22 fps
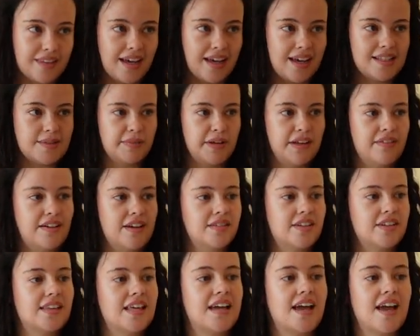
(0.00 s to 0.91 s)
It's my
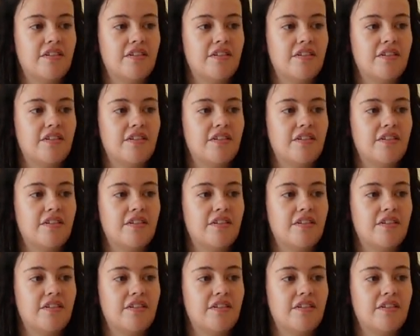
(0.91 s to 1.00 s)
favorite thing